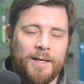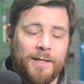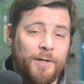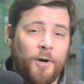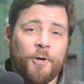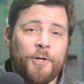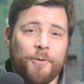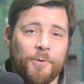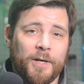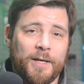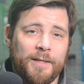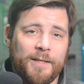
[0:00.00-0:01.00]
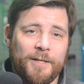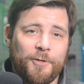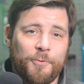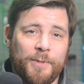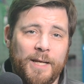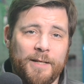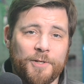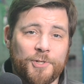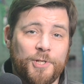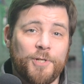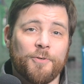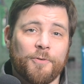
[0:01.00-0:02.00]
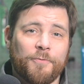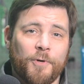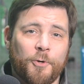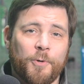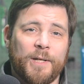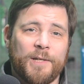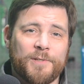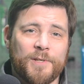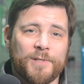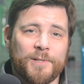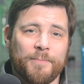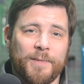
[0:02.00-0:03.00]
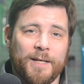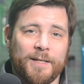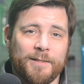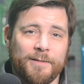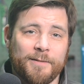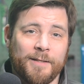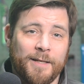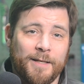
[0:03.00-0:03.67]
the arguer can then create a shield for criticism that can